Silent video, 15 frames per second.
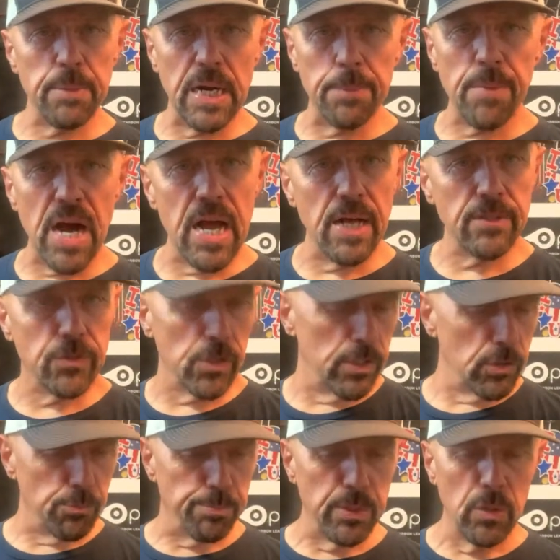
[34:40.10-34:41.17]
a mile to this
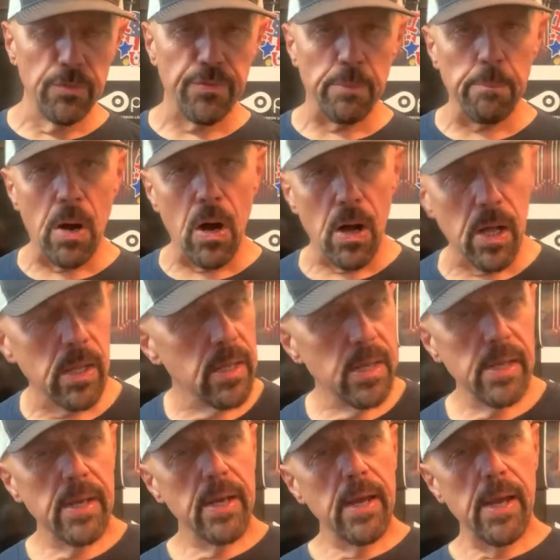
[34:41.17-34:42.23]
beautiful mall,
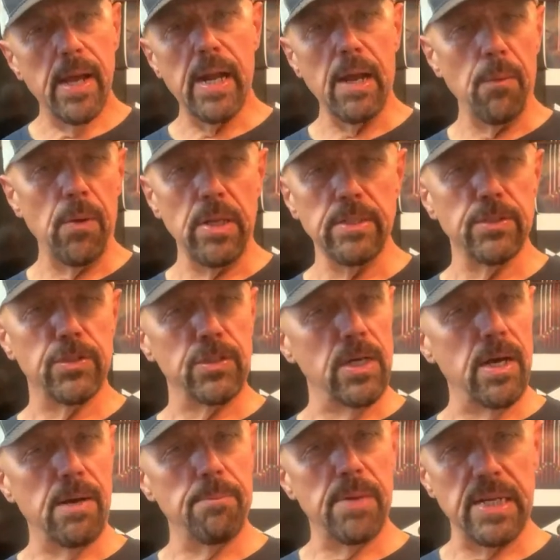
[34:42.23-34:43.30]
and I went and
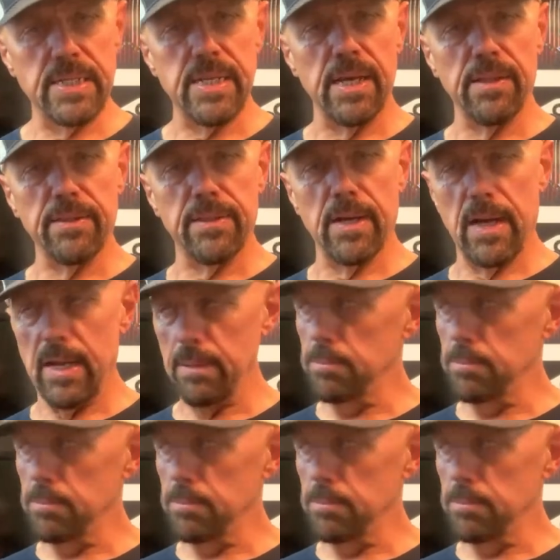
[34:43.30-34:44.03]
saw it my 10th time.